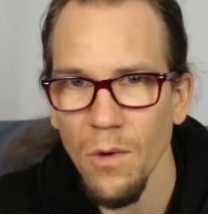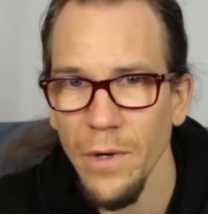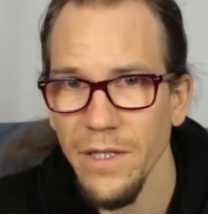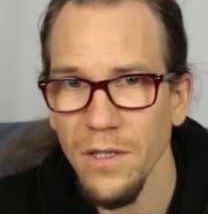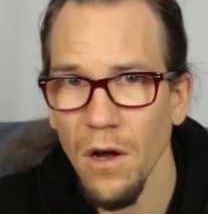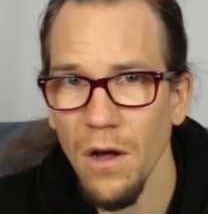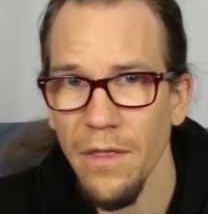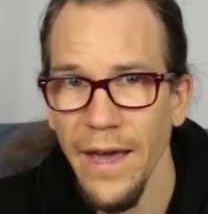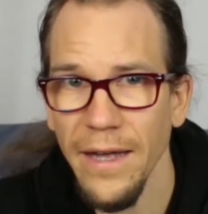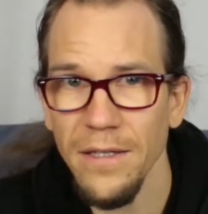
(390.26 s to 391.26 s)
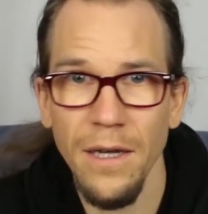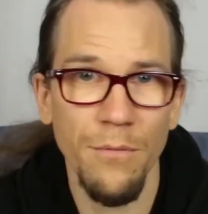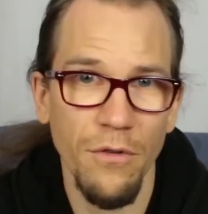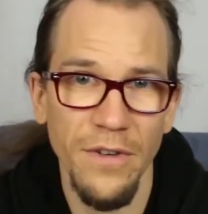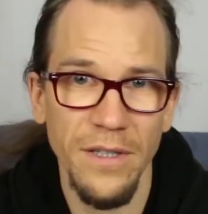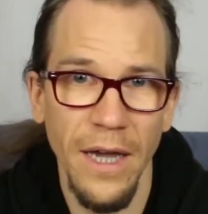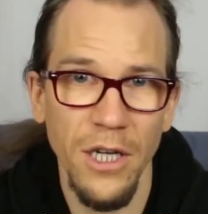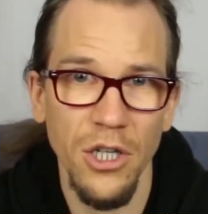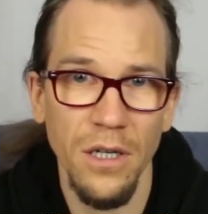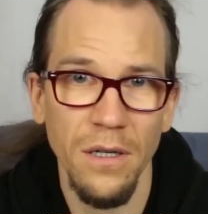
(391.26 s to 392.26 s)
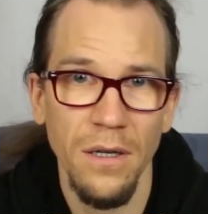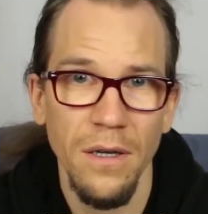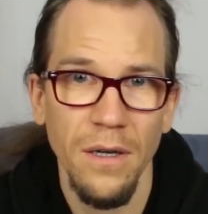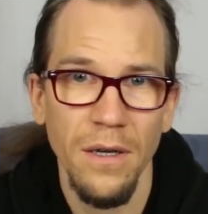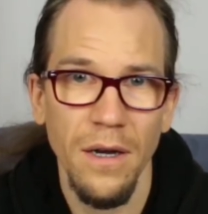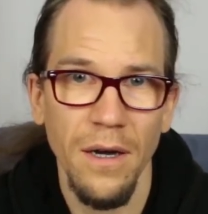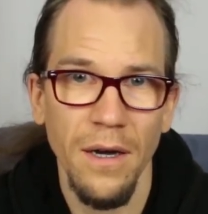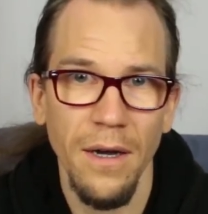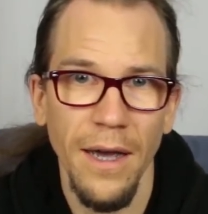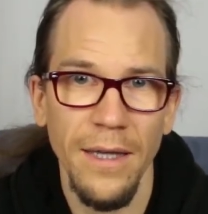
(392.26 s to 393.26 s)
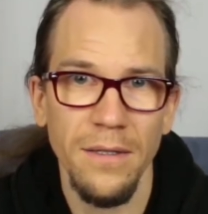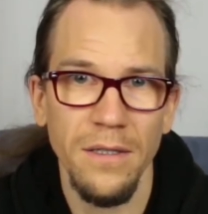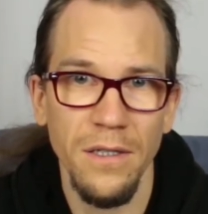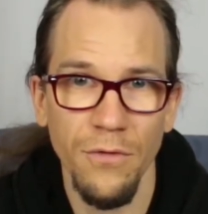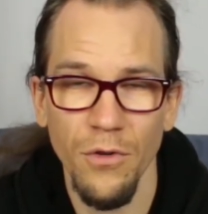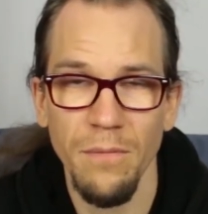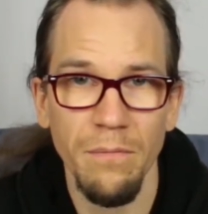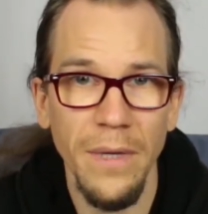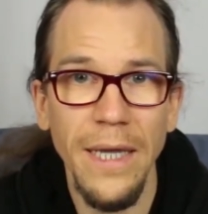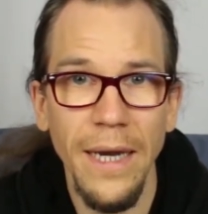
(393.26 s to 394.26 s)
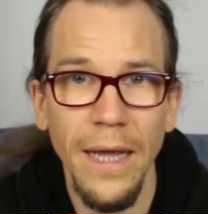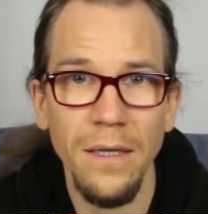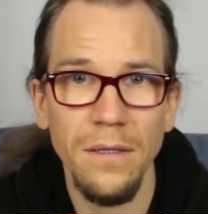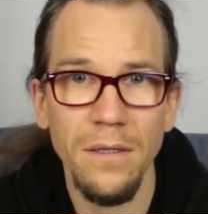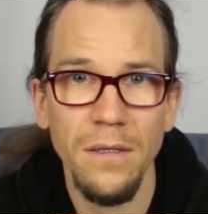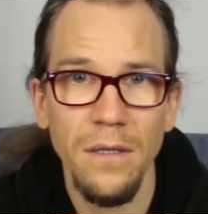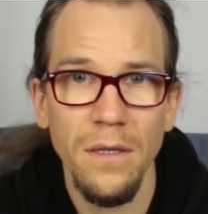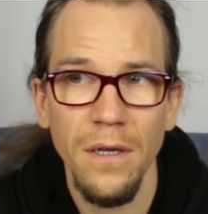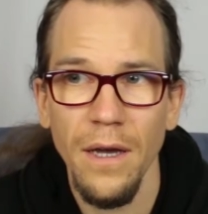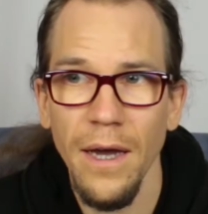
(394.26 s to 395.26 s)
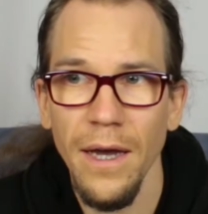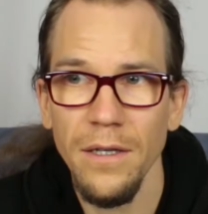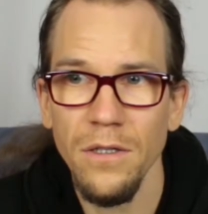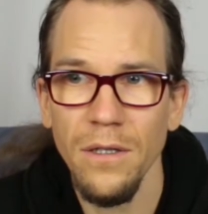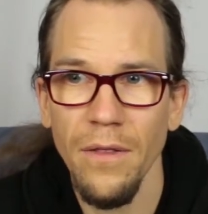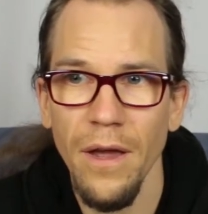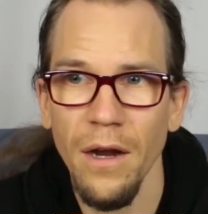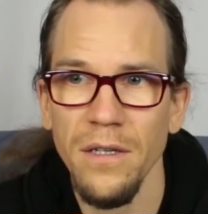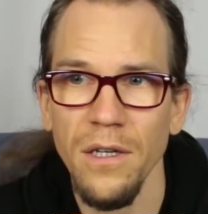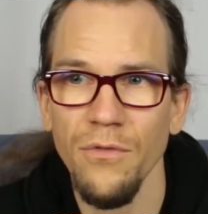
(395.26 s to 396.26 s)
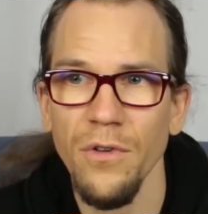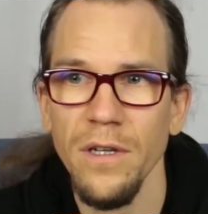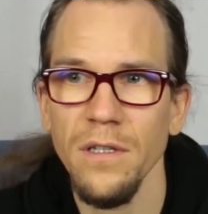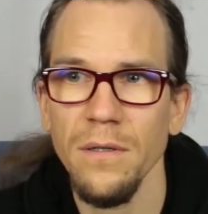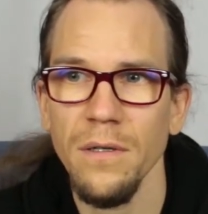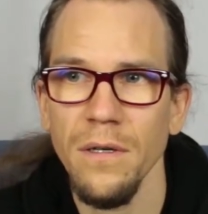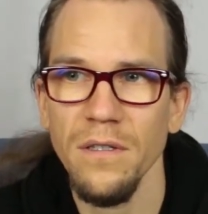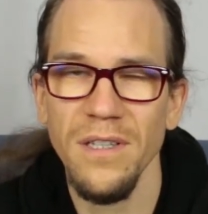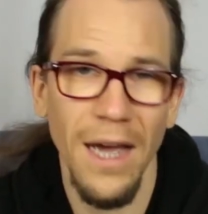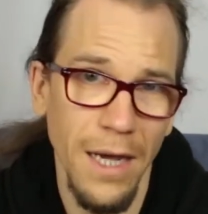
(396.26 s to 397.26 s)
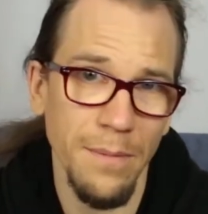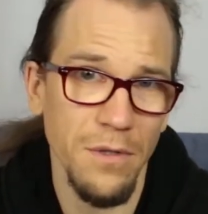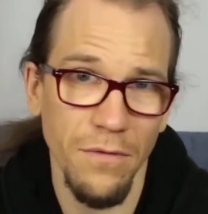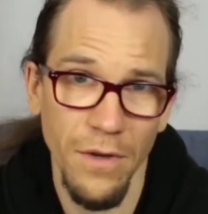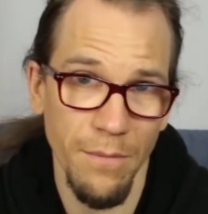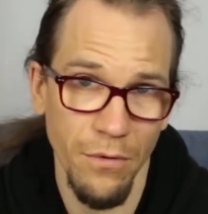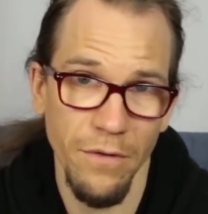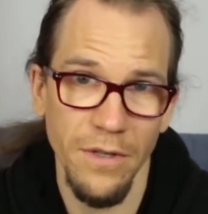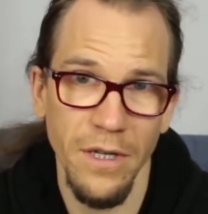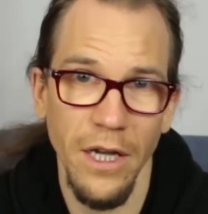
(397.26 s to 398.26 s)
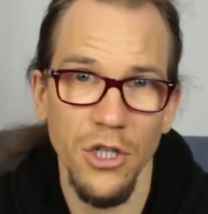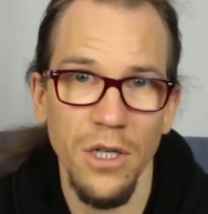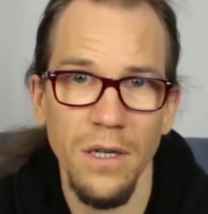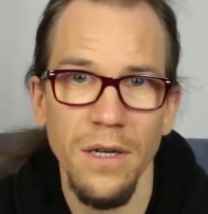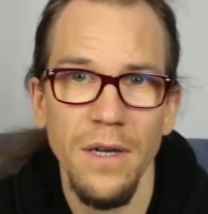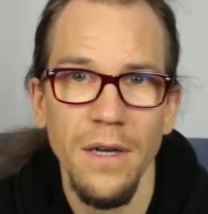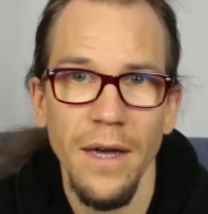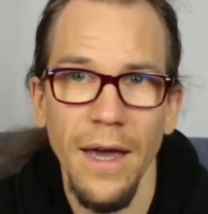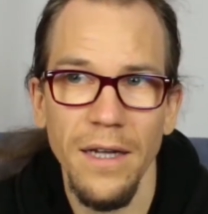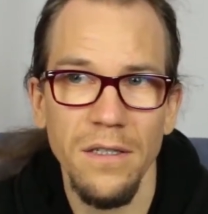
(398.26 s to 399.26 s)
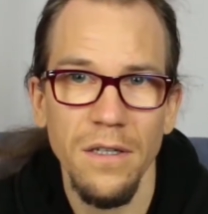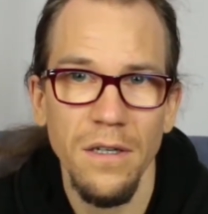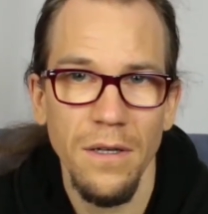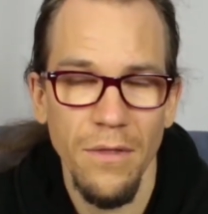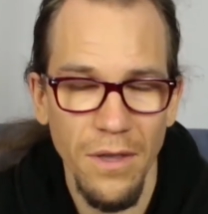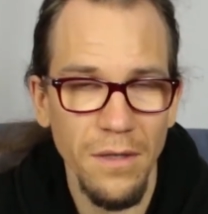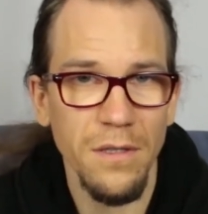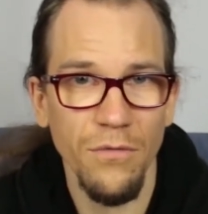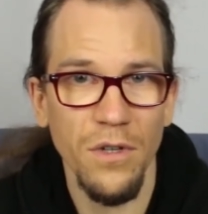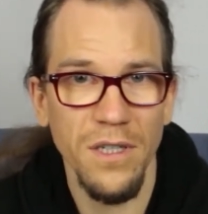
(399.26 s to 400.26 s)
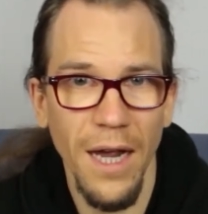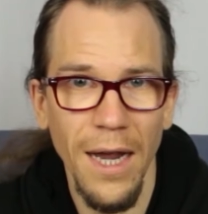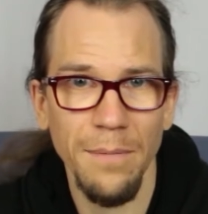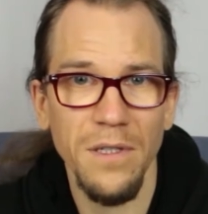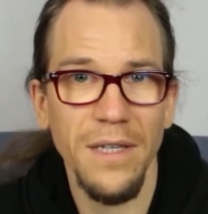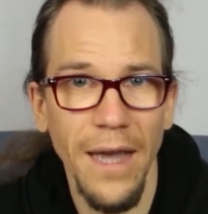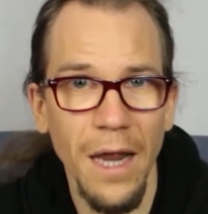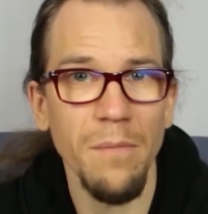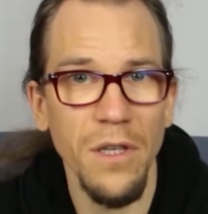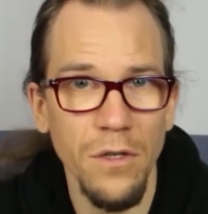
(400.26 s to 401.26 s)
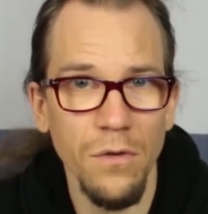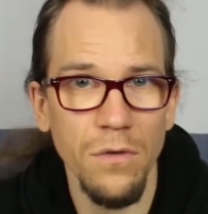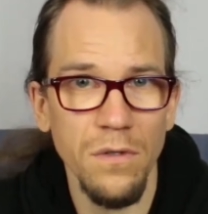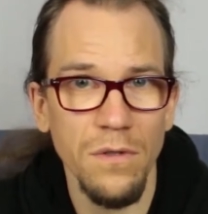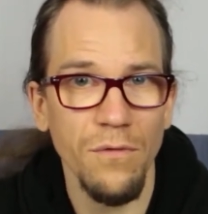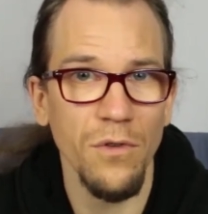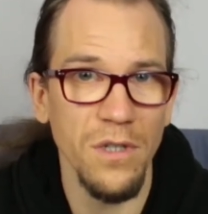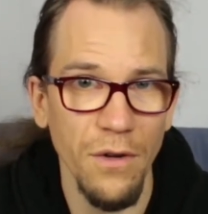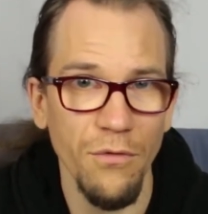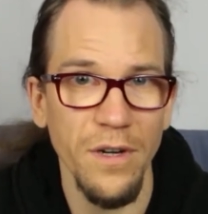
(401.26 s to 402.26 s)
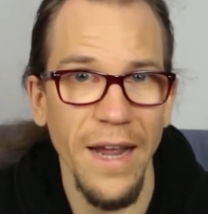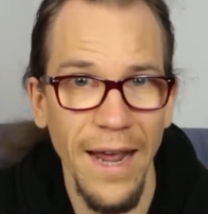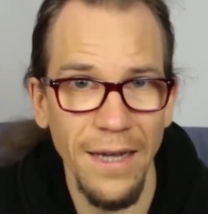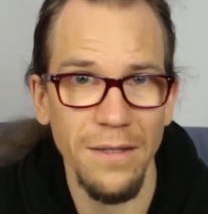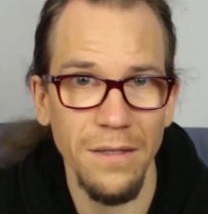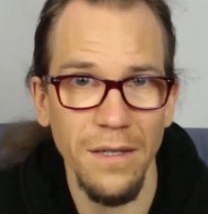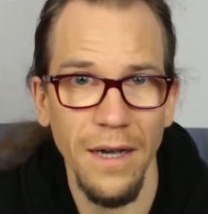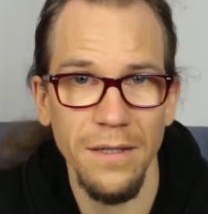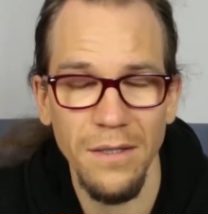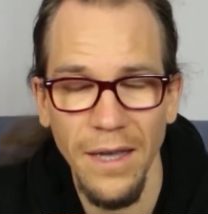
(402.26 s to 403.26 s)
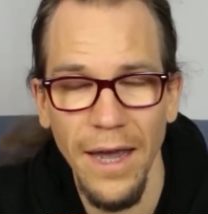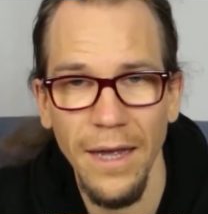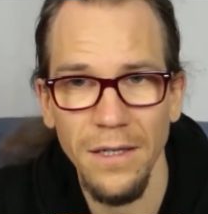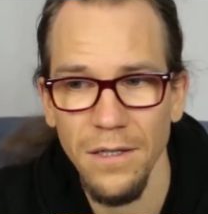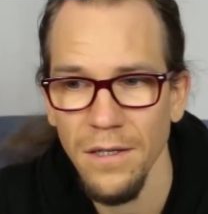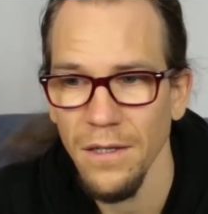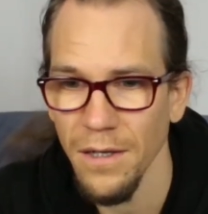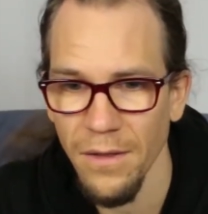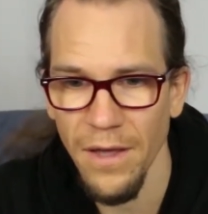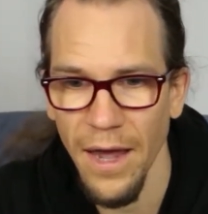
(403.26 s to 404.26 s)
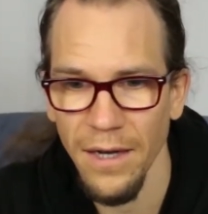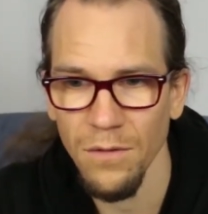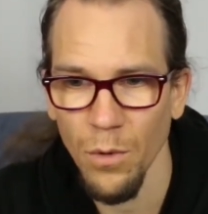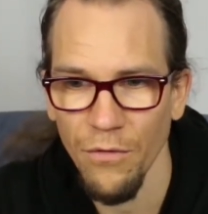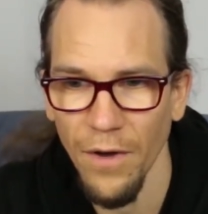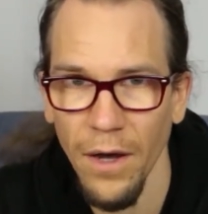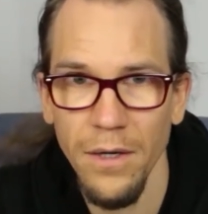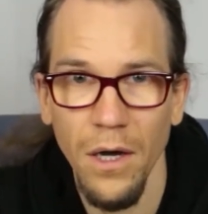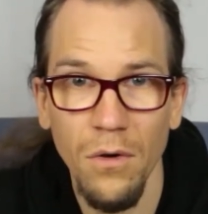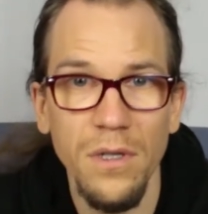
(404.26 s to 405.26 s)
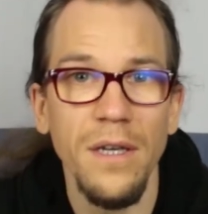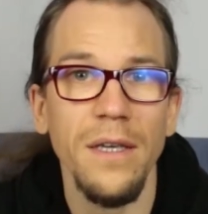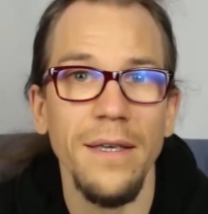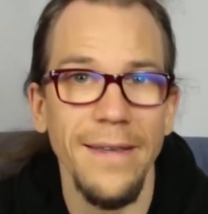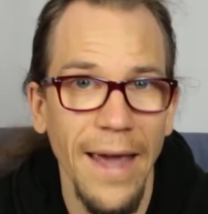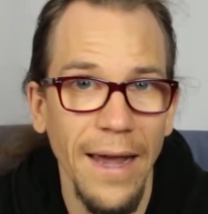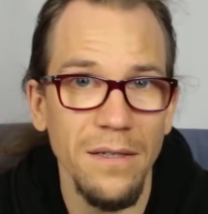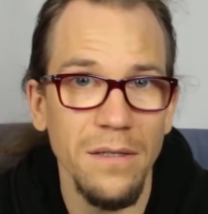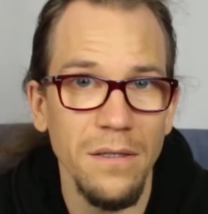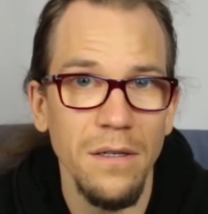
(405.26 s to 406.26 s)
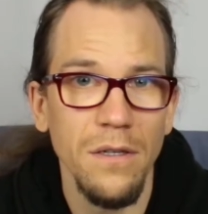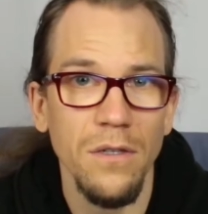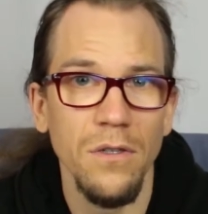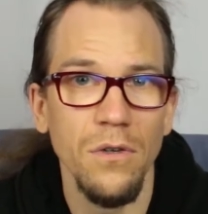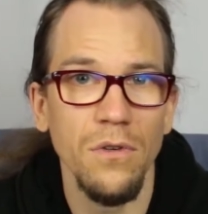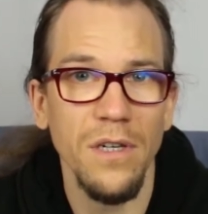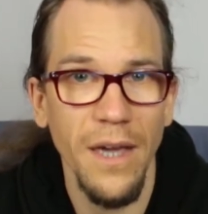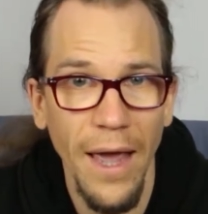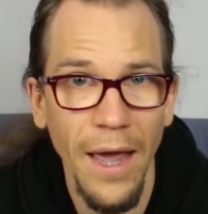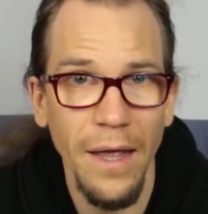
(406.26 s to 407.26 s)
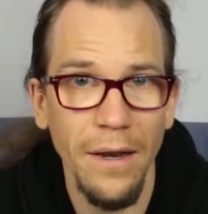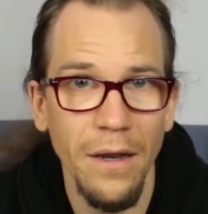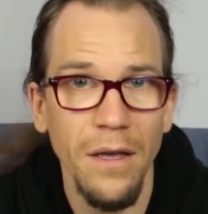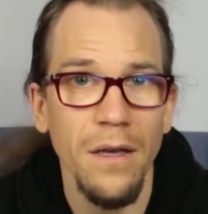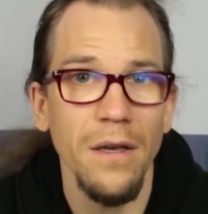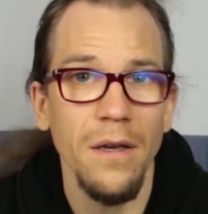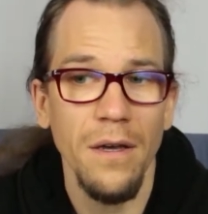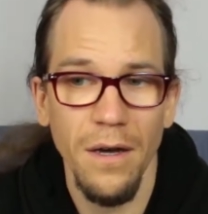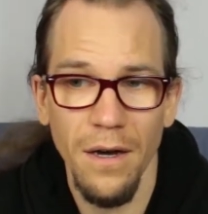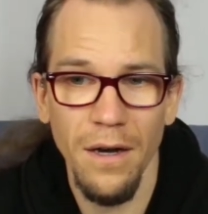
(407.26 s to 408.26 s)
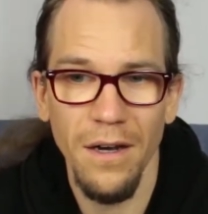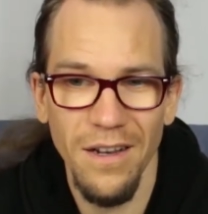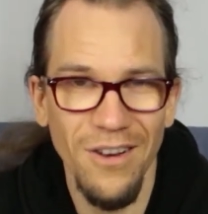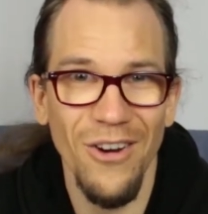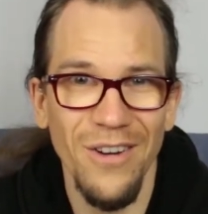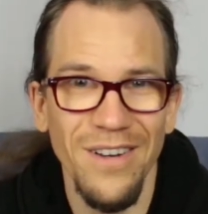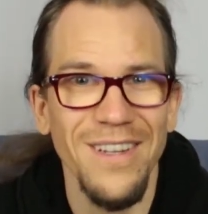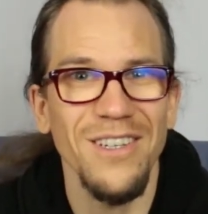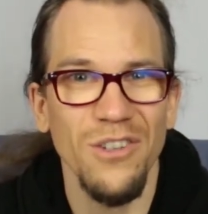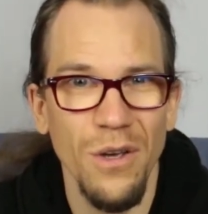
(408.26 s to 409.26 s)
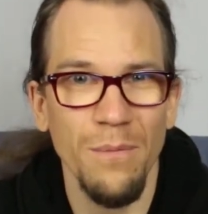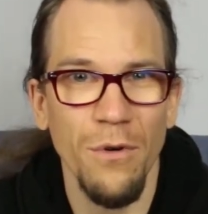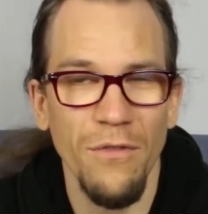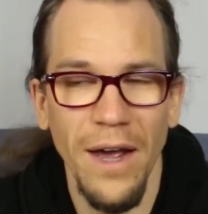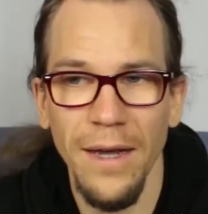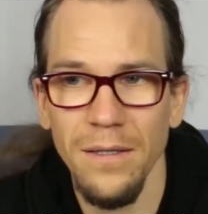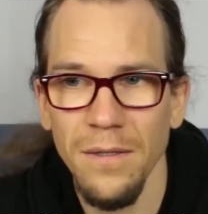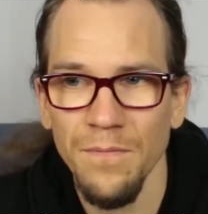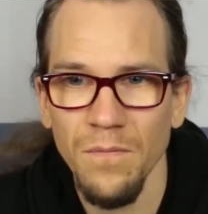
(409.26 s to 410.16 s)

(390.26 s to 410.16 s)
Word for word: we saw that improvisation uh, has different meanings and there are different uh, types of improvisation and these different types can be used for different exercises and in the end we found out, yes, you can uh, learn to improvise.